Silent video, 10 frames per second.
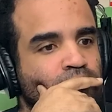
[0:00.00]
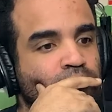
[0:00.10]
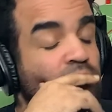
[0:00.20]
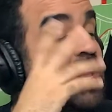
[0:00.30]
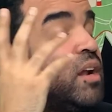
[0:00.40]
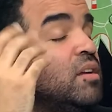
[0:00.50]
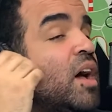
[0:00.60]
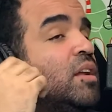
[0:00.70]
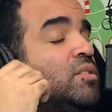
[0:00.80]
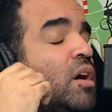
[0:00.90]

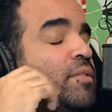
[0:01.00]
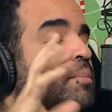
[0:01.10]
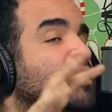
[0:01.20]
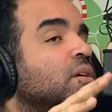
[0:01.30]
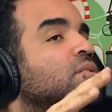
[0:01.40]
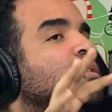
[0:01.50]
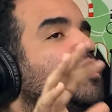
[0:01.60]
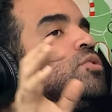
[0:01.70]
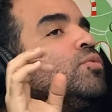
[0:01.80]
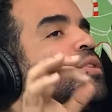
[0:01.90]
Not as often, but there's
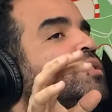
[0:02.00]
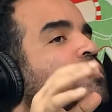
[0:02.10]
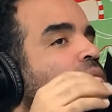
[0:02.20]
a reason.